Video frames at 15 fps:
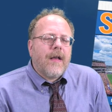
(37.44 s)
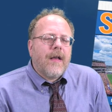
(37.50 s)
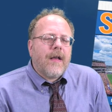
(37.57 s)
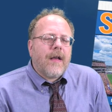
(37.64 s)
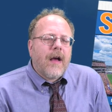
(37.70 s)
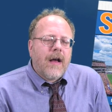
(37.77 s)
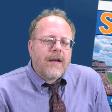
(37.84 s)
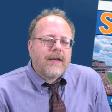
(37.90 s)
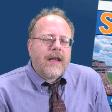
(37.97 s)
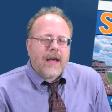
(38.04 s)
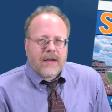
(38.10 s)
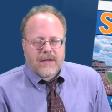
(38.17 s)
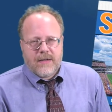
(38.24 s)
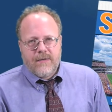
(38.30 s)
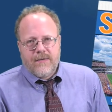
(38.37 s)

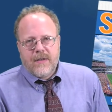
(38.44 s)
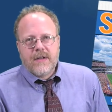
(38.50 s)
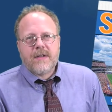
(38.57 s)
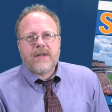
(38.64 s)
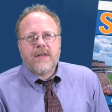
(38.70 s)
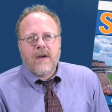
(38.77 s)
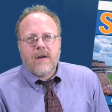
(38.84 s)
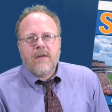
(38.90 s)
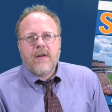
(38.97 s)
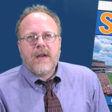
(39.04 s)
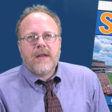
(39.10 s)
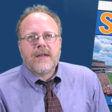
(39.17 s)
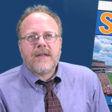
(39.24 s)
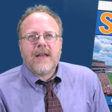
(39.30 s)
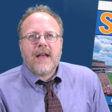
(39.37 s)
context of this, though,
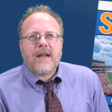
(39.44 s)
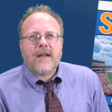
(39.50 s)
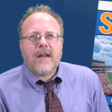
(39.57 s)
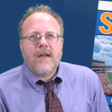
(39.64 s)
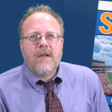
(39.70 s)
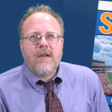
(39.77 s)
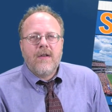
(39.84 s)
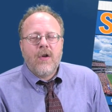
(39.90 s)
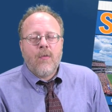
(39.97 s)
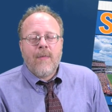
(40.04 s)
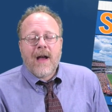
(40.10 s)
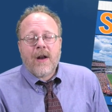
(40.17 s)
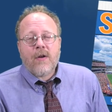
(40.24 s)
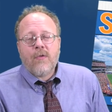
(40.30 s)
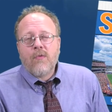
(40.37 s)
is that no
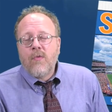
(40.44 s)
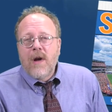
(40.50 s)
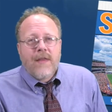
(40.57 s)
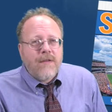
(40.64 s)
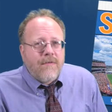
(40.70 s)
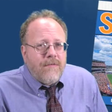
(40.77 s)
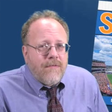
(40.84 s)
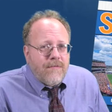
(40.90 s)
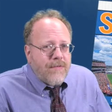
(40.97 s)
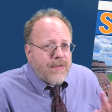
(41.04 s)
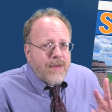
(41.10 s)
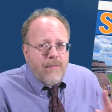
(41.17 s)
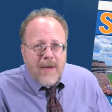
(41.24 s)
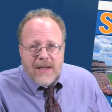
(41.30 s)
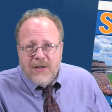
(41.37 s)
matter whether
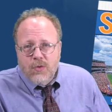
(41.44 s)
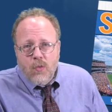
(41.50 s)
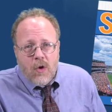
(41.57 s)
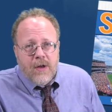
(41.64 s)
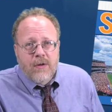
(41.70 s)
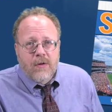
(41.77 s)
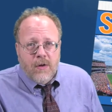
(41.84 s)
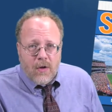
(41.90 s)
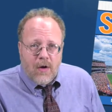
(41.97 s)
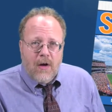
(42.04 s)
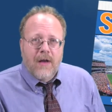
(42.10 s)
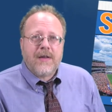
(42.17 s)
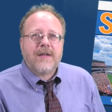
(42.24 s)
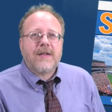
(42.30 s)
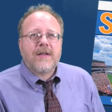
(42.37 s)
the Mets won or
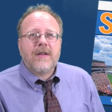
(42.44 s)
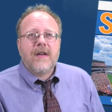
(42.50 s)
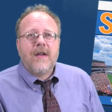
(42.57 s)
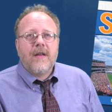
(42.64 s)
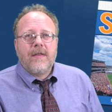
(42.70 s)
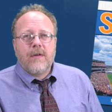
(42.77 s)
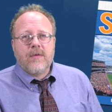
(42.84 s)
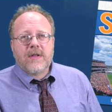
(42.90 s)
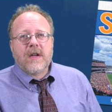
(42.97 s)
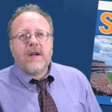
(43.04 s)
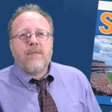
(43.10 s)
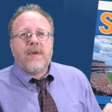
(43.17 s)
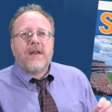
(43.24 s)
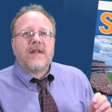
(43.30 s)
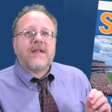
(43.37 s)
lost, there was going
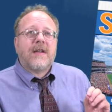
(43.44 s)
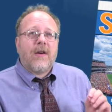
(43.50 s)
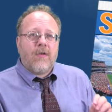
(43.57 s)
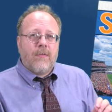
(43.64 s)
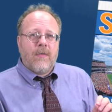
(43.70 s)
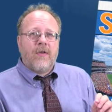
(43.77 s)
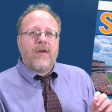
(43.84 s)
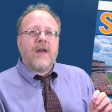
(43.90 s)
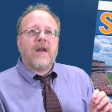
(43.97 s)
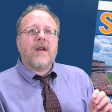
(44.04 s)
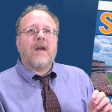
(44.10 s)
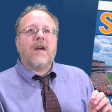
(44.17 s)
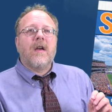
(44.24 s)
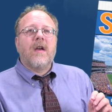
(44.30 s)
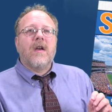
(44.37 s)
to be a ceremony
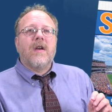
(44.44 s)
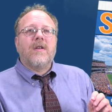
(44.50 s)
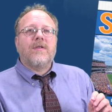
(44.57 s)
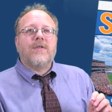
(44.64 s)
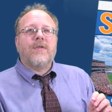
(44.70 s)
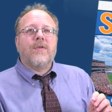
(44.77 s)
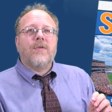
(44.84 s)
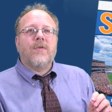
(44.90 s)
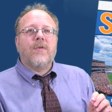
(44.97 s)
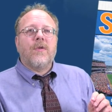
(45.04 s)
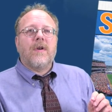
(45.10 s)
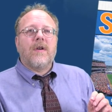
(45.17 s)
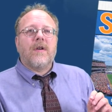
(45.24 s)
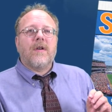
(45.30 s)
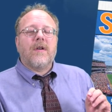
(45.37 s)

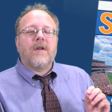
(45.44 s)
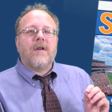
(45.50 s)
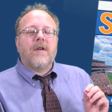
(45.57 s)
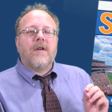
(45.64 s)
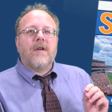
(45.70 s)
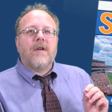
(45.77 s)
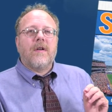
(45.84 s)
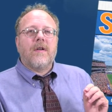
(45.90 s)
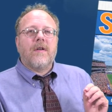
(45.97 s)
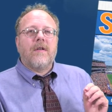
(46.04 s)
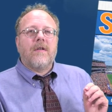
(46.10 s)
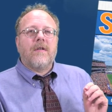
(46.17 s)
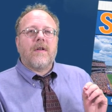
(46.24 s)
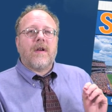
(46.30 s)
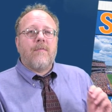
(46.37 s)
to
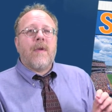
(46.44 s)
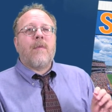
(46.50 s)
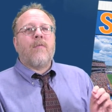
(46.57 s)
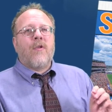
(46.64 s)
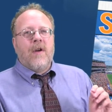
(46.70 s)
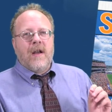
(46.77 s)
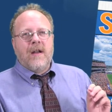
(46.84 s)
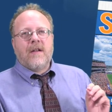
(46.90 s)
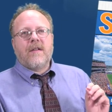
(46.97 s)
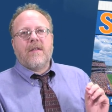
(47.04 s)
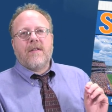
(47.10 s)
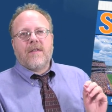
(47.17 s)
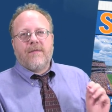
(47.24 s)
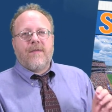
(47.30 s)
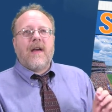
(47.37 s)
commemorate
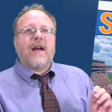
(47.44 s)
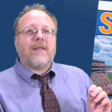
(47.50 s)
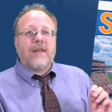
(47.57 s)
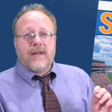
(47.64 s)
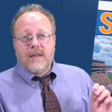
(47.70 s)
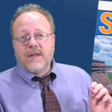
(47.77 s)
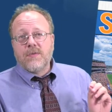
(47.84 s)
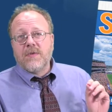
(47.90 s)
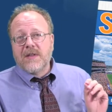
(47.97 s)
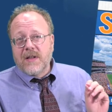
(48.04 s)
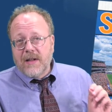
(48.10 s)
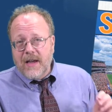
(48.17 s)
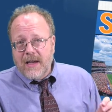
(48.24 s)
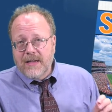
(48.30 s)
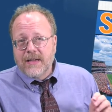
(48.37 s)
the fact that this was the
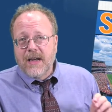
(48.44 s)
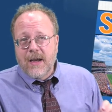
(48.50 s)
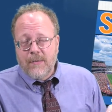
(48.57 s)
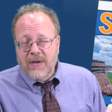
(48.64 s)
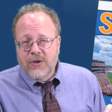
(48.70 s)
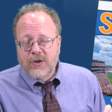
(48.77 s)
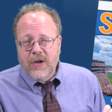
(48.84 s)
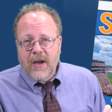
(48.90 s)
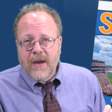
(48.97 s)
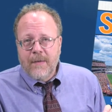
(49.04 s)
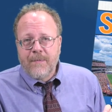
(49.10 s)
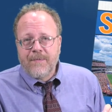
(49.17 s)
last game at Shea.